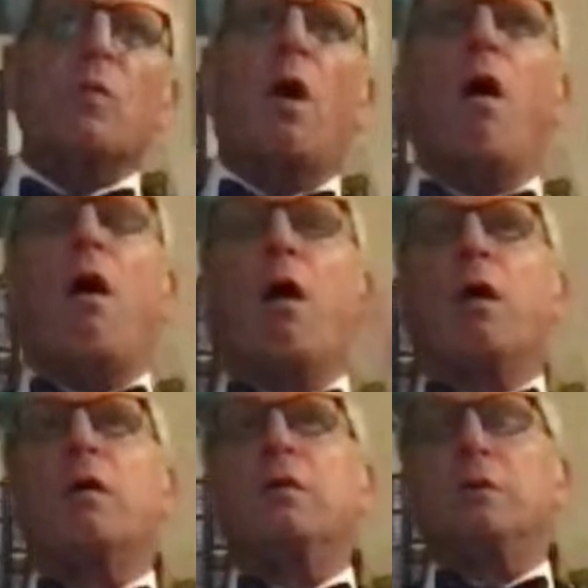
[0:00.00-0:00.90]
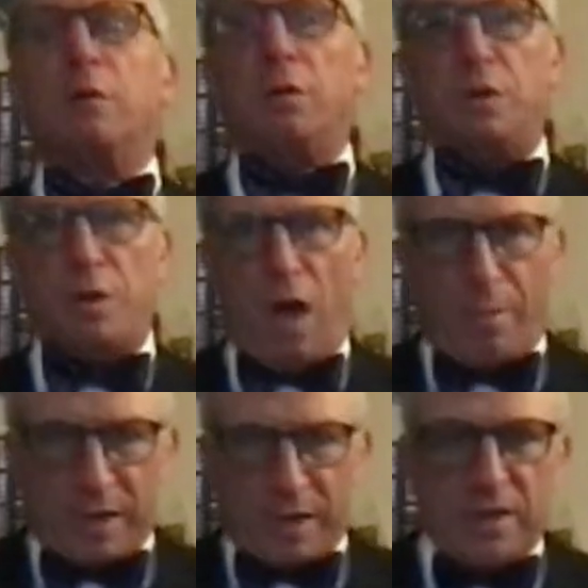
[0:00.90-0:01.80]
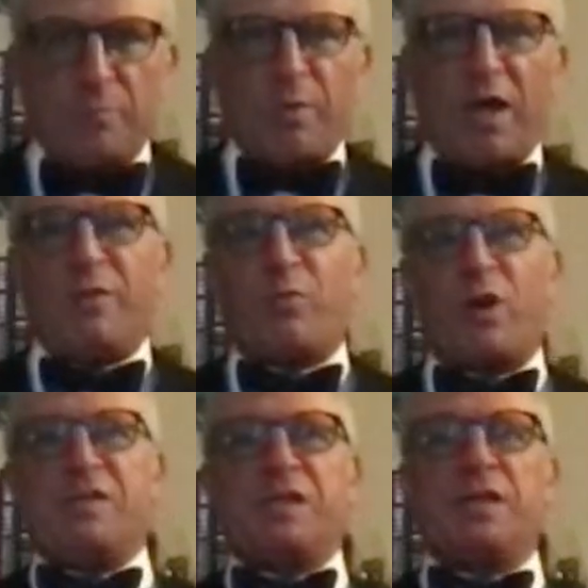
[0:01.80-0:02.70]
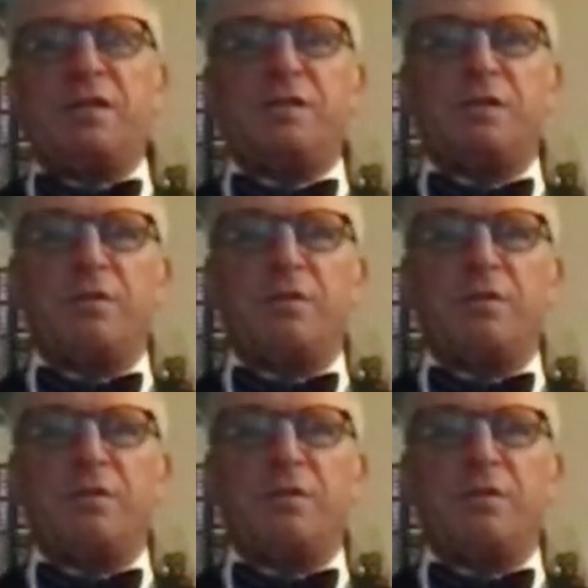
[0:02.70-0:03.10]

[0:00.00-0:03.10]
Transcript: are nominated by the president.